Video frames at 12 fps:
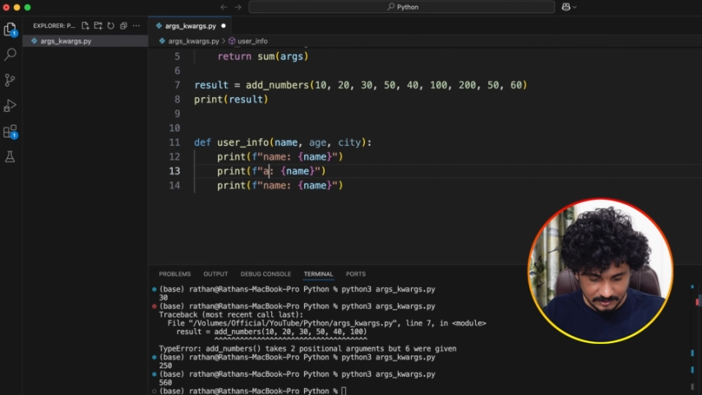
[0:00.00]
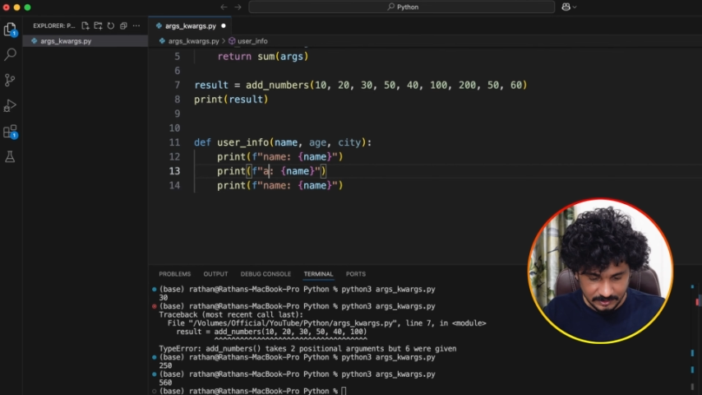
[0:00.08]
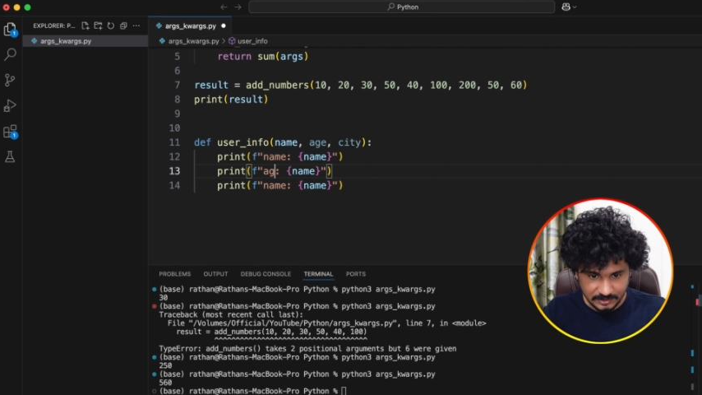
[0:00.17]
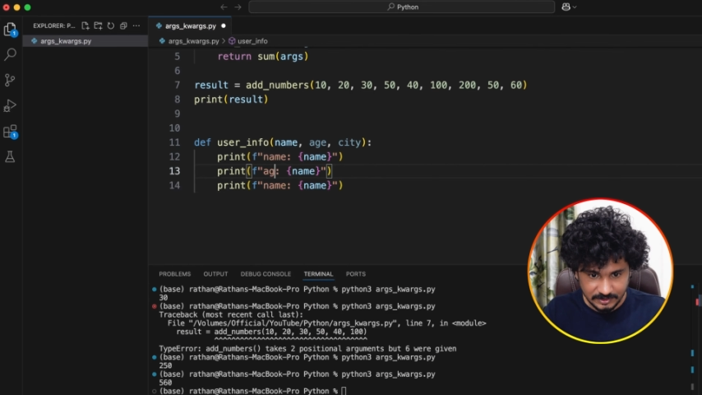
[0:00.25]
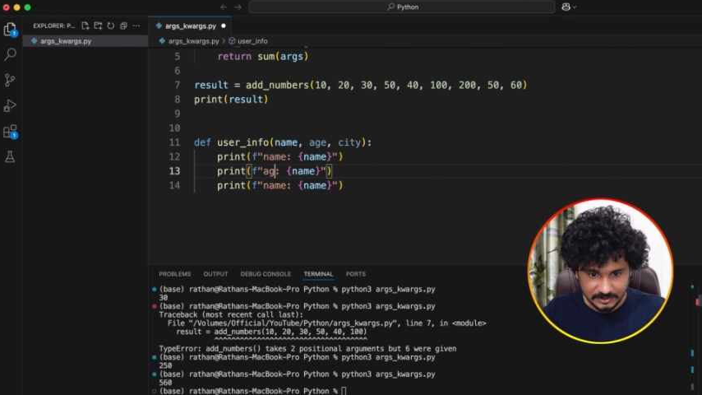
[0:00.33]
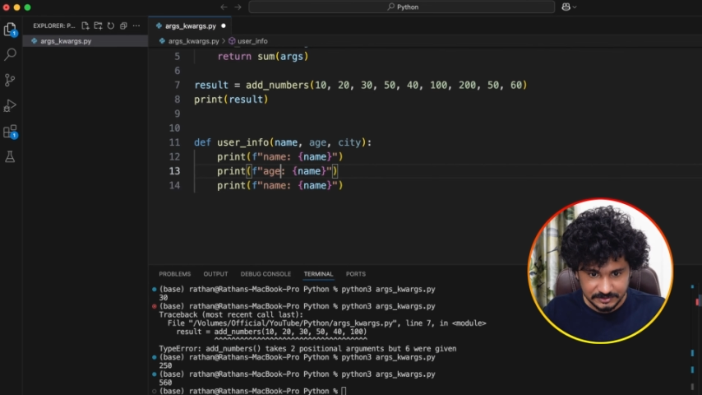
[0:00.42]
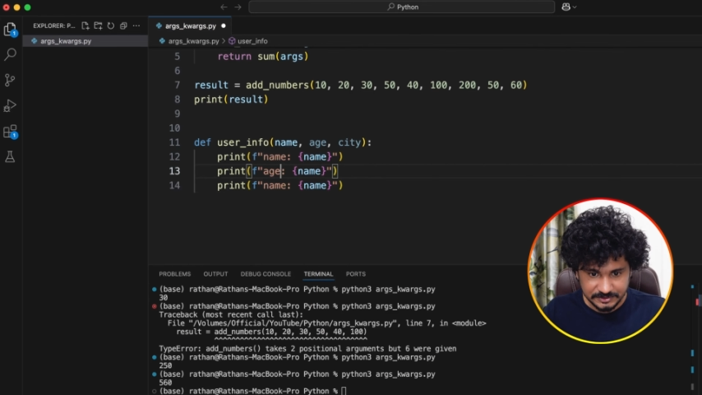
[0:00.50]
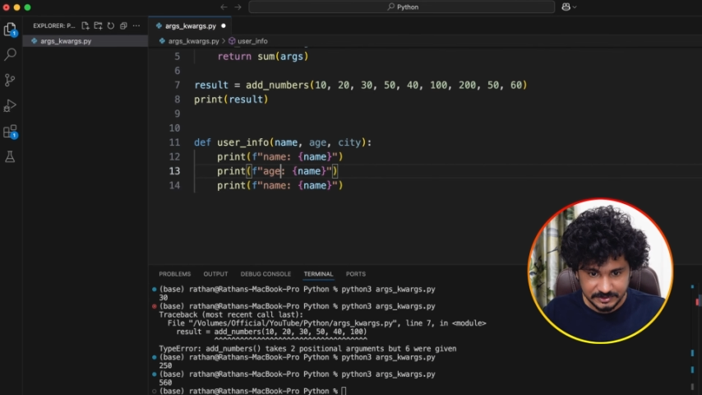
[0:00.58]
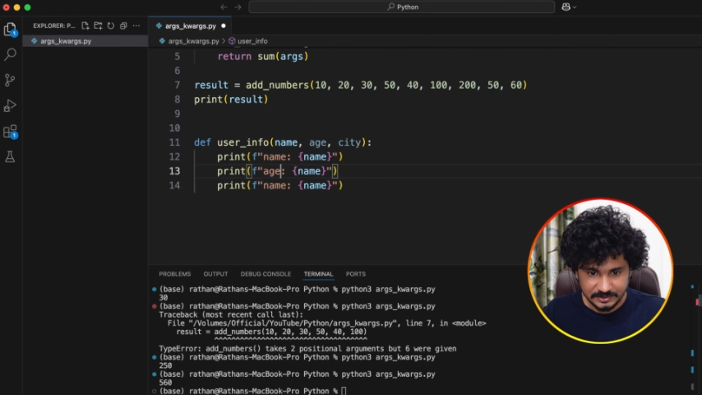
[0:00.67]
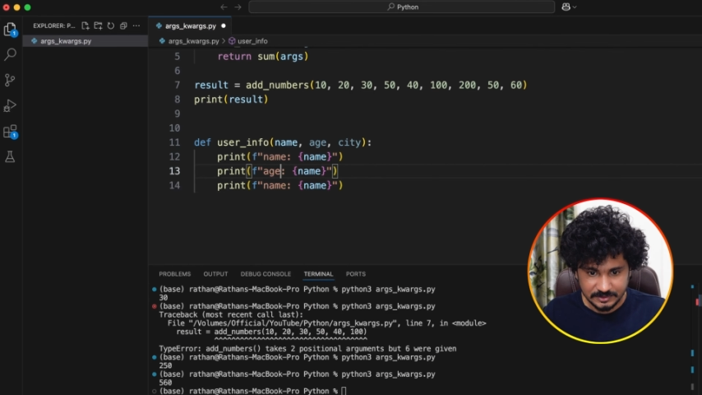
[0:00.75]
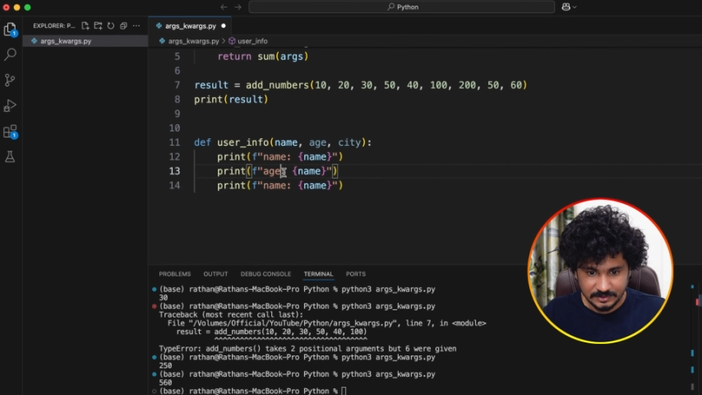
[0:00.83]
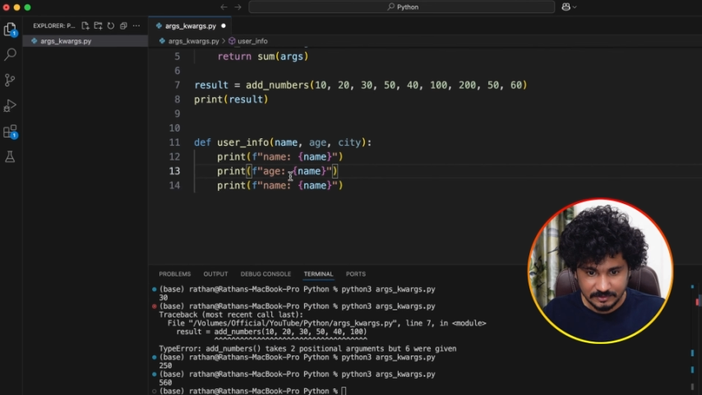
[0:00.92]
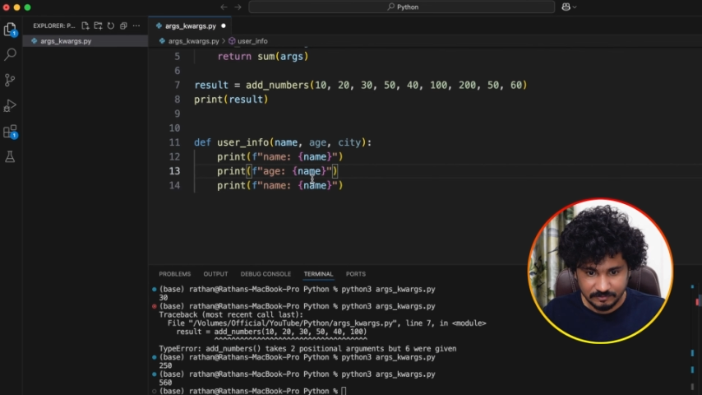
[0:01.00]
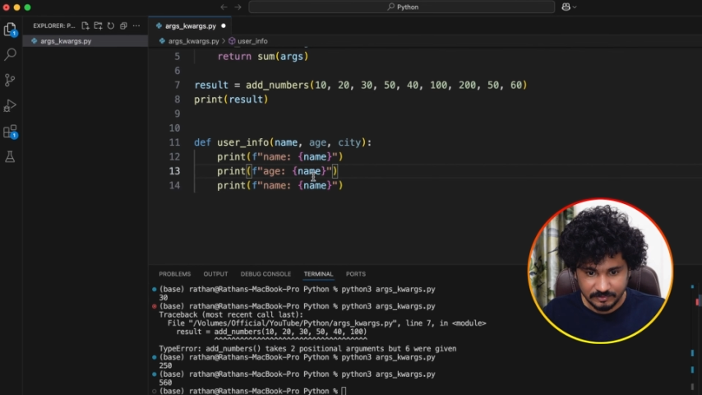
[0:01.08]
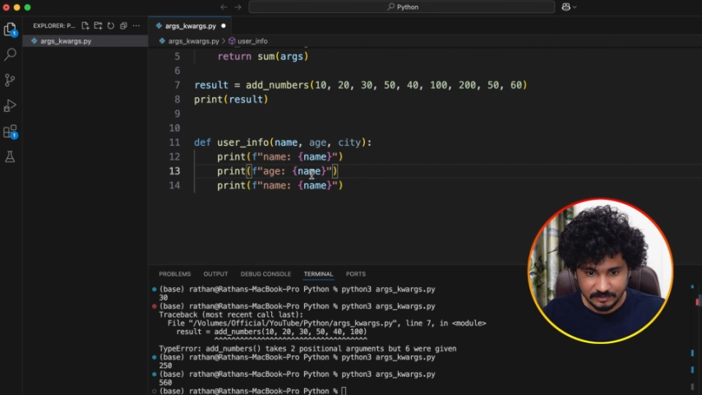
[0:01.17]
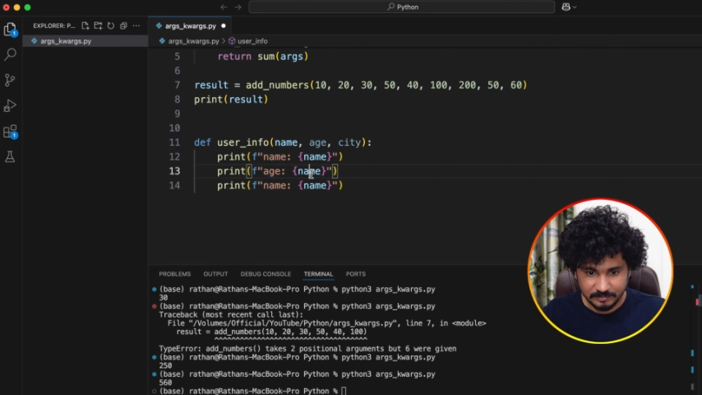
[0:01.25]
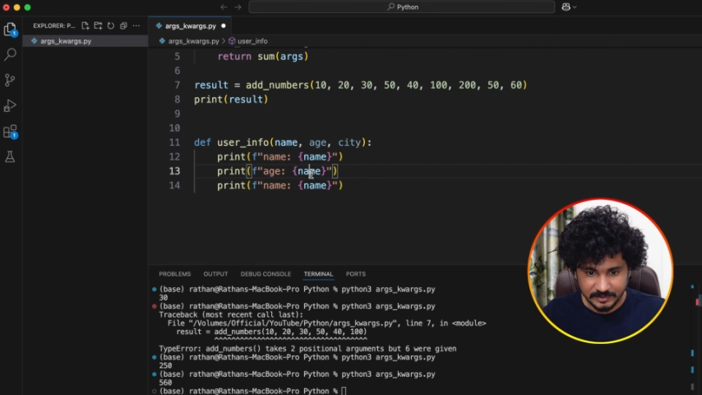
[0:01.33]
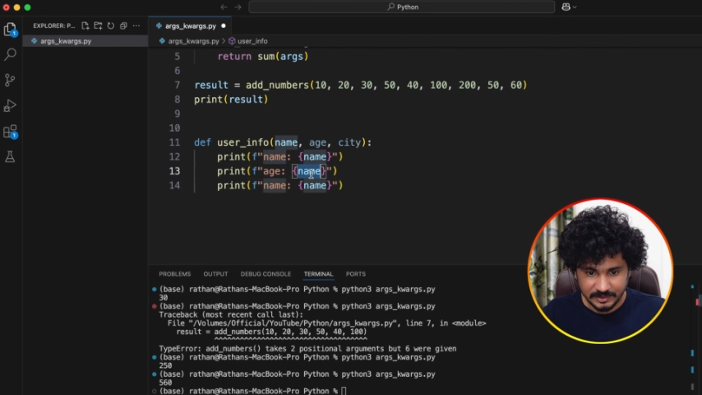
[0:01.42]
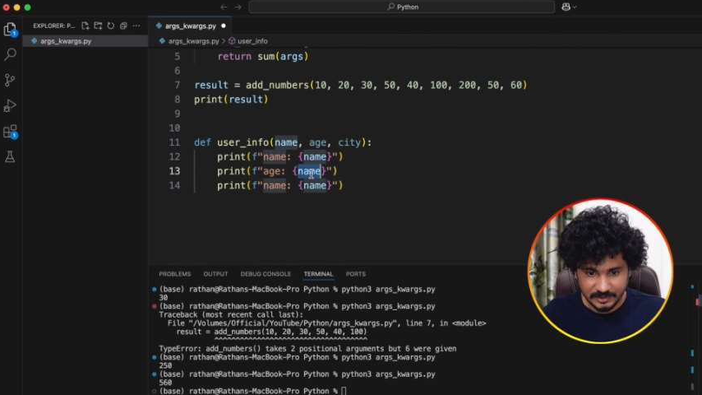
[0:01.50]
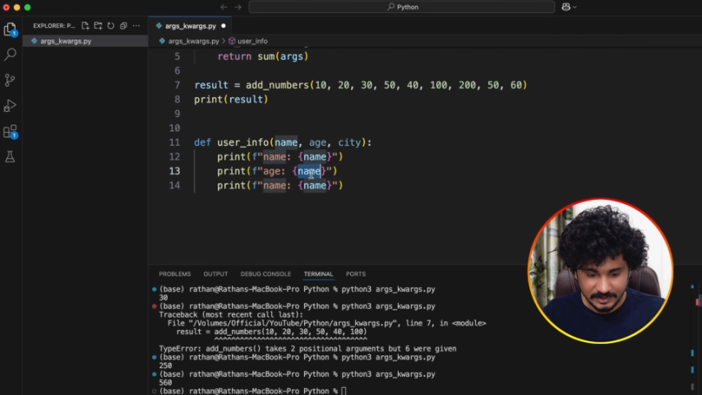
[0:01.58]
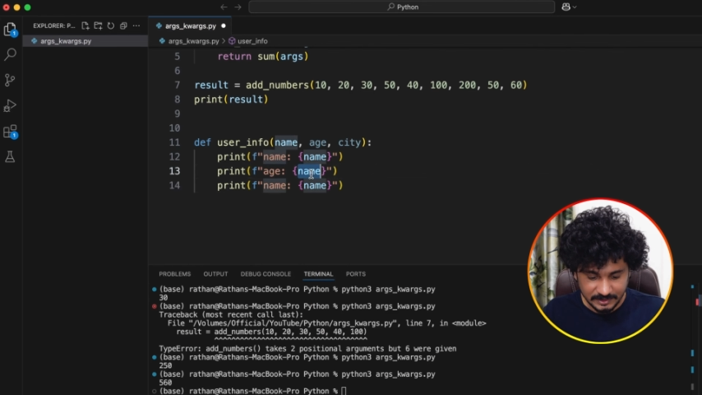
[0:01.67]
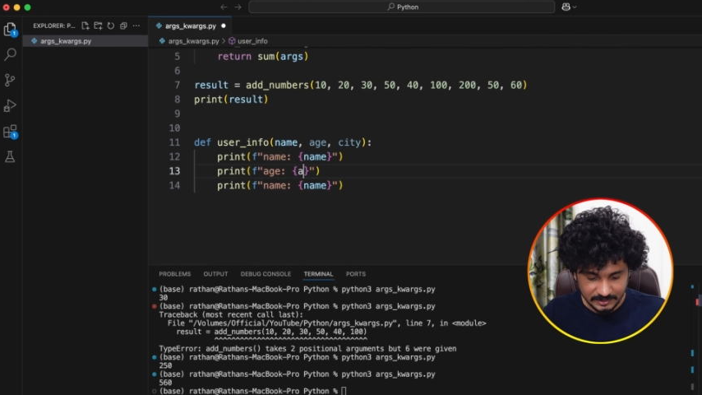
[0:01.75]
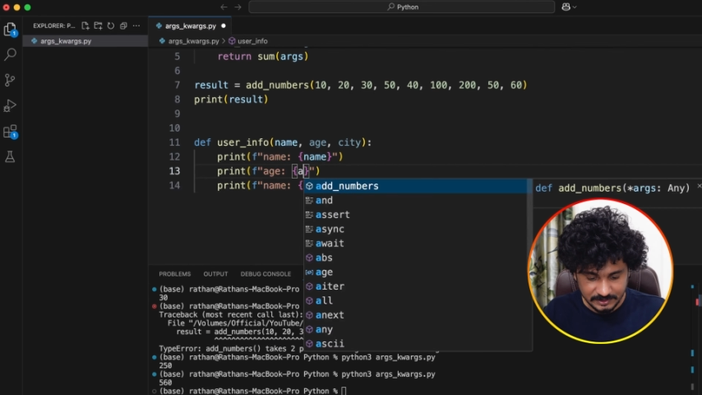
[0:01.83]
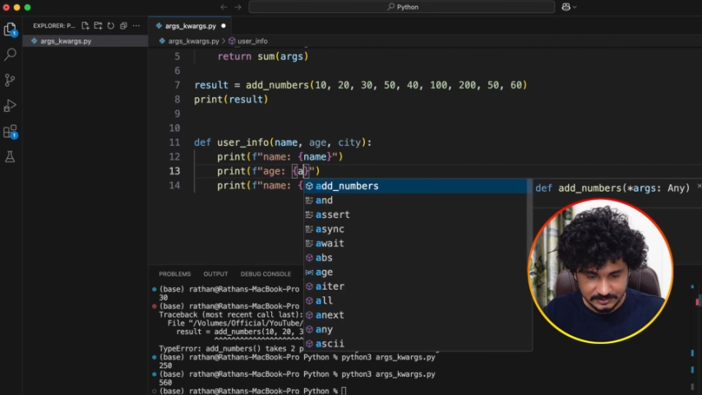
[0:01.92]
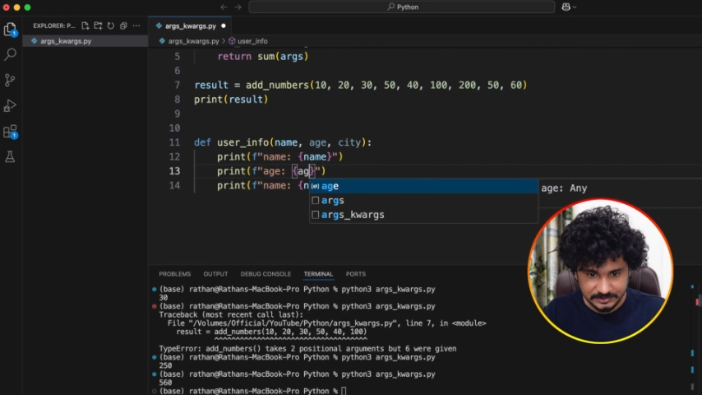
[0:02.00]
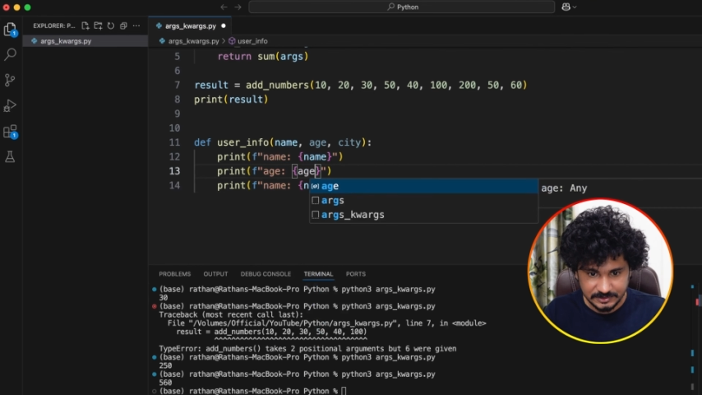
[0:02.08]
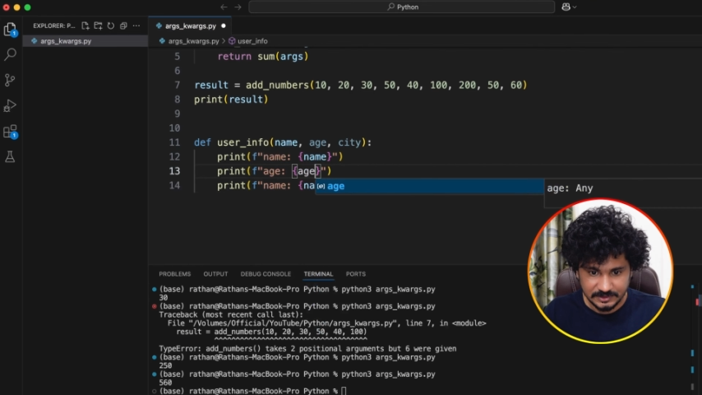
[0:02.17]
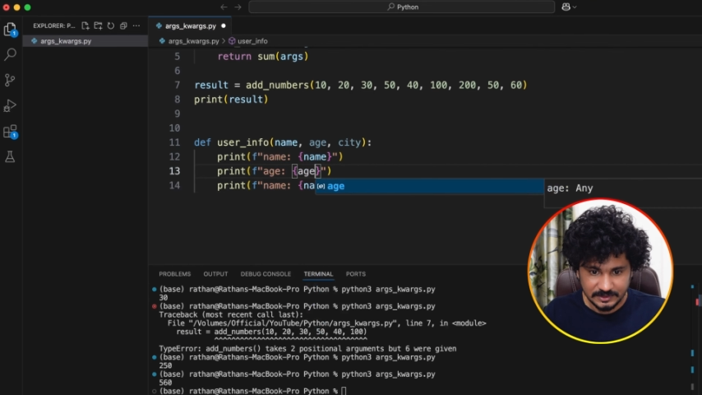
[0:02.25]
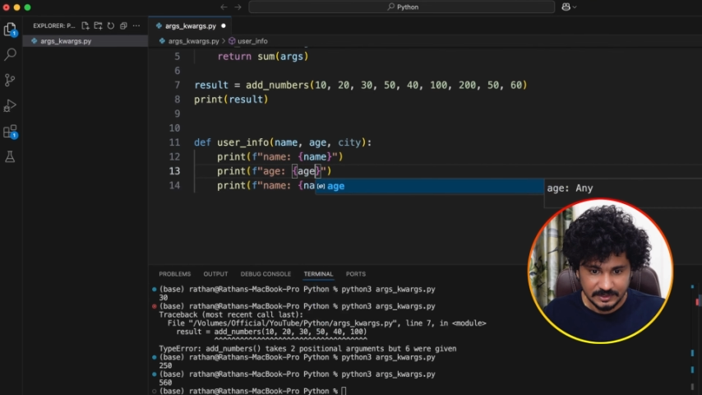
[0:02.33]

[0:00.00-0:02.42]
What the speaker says: age will be age,